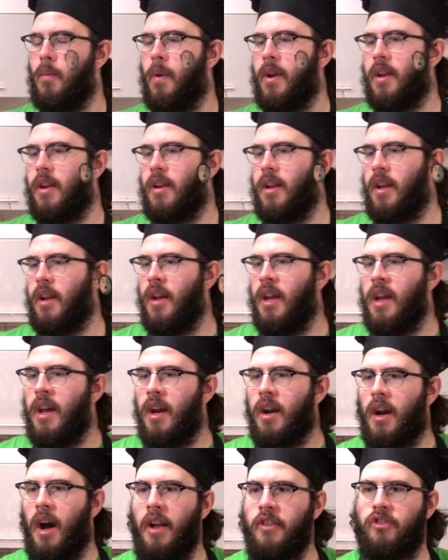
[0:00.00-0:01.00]
What did he
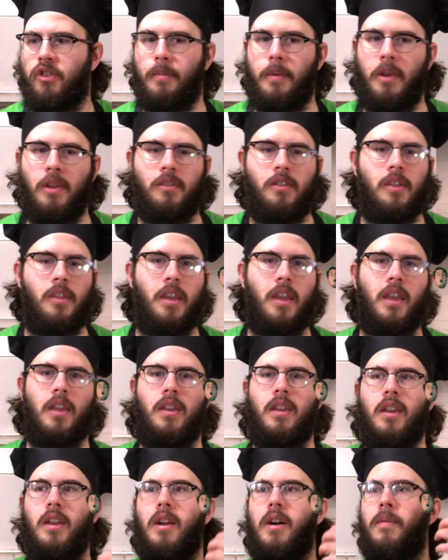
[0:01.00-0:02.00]
contribute to the,
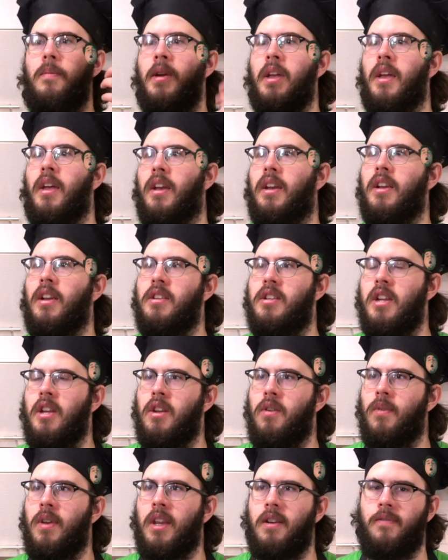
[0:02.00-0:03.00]
you know,
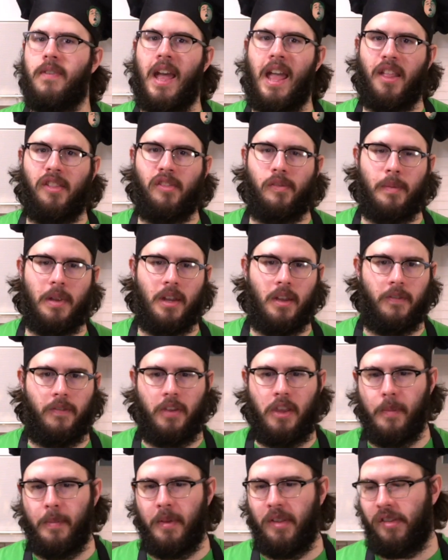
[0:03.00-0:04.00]
continuing advancement of
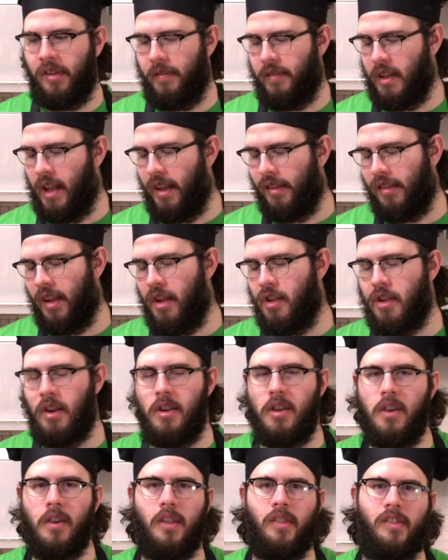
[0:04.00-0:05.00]
human
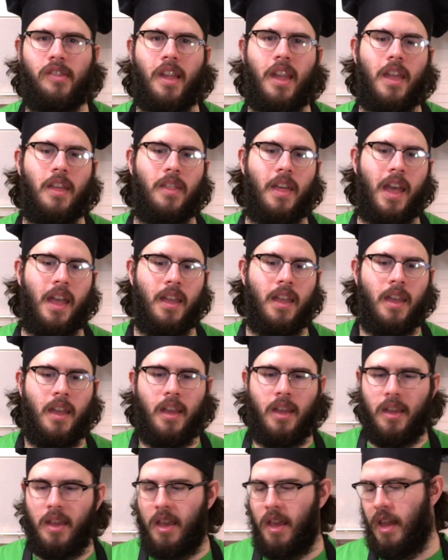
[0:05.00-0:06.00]
civilization? You can say that
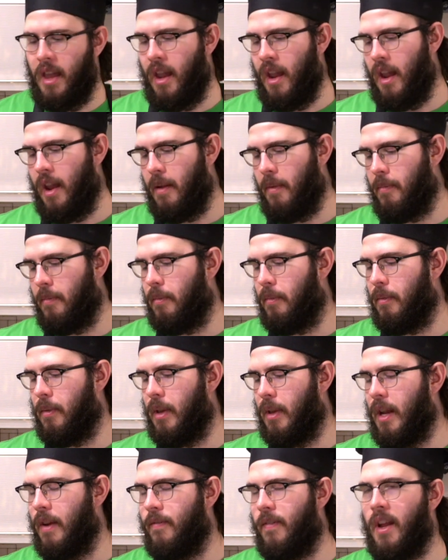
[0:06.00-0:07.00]
he
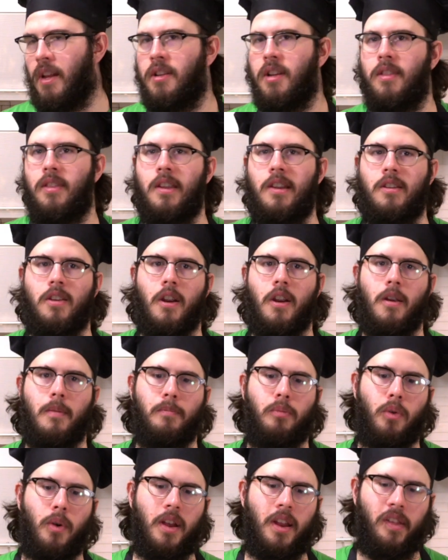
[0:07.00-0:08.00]
invented the
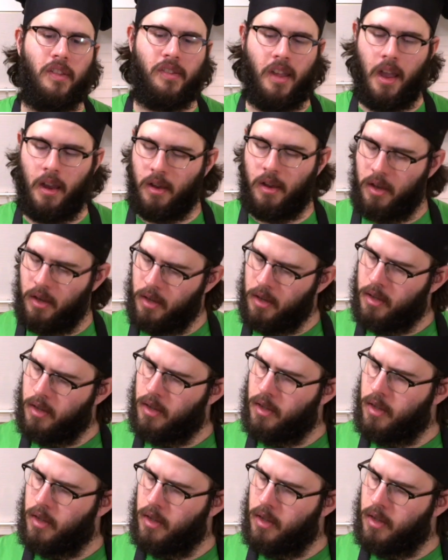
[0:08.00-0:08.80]
term pretty suck.